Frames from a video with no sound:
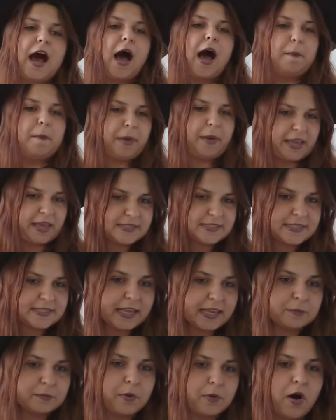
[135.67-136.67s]

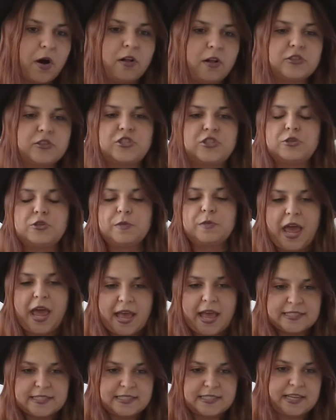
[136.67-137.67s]
basketball,
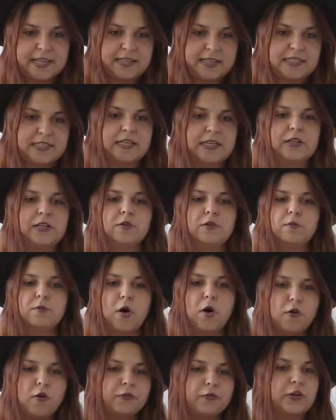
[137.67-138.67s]
gymnastics,
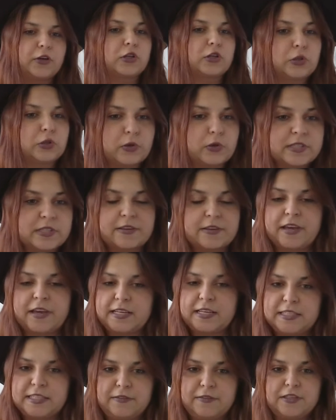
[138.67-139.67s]
both inclusive
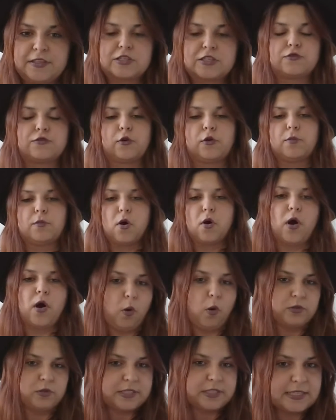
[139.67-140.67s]
activities for both
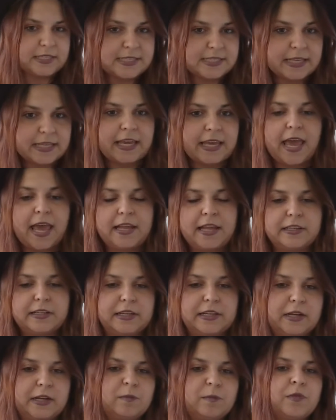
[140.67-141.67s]
autistic and
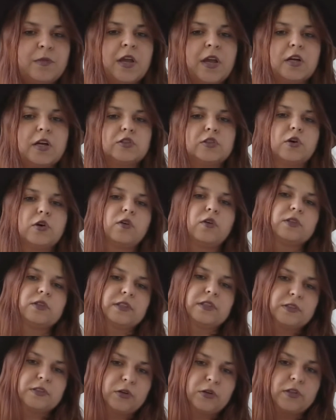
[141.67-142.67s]

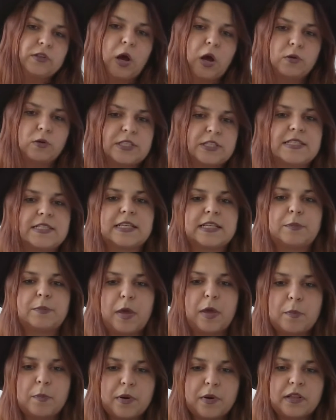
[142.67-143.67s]
non-autistic
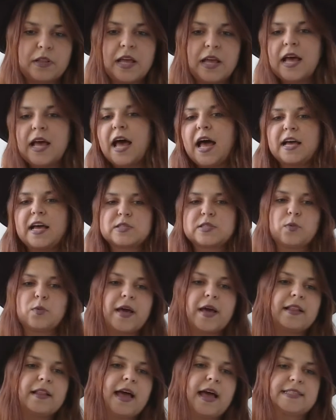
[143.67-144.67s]
people, as
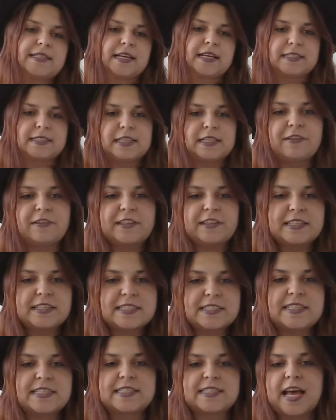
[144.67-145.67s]
well as activities
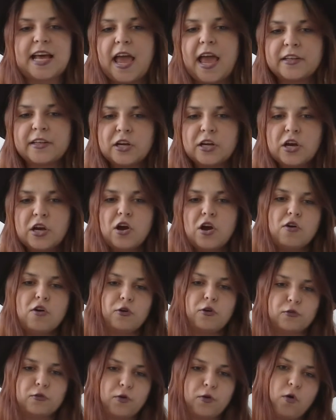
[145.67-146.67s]
designed
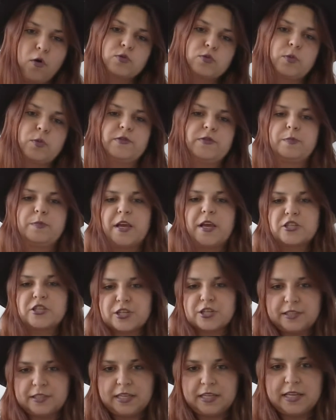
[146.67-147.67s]
for those with special
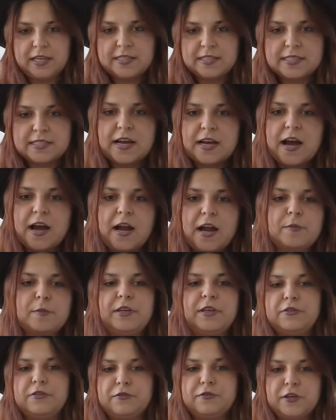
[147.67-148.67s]
needs are
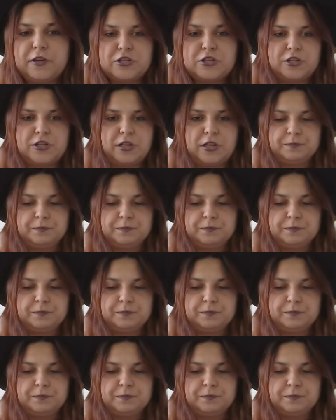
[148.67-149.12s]
beneficial.